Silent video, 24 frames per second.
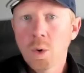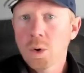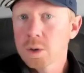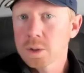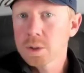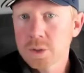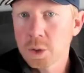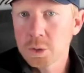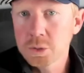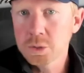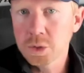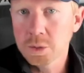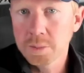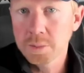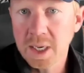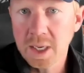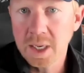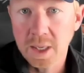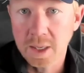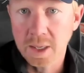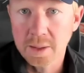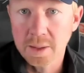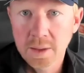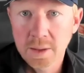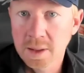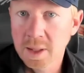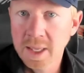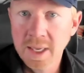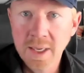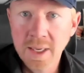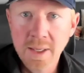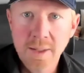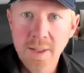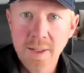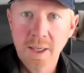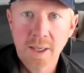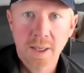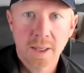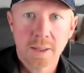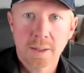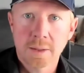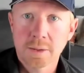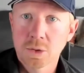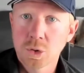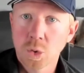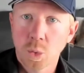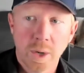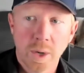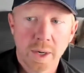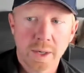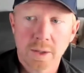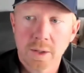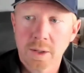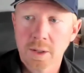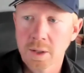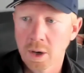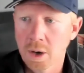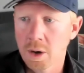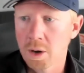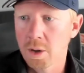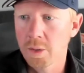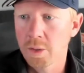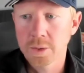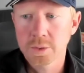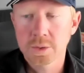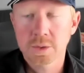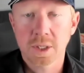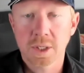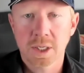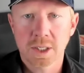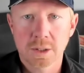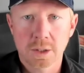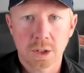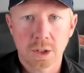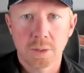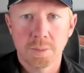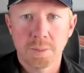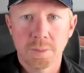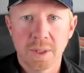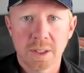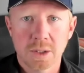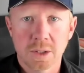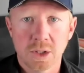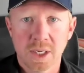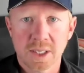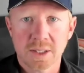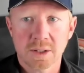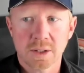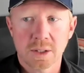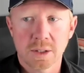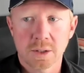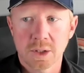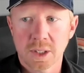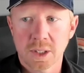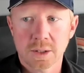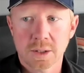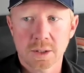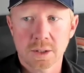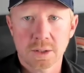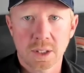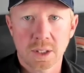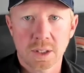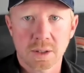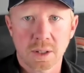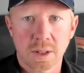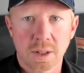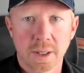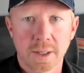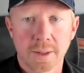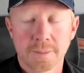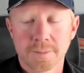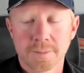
for social media, LinkedIn, Twitter, all those things could be ingested just as easily.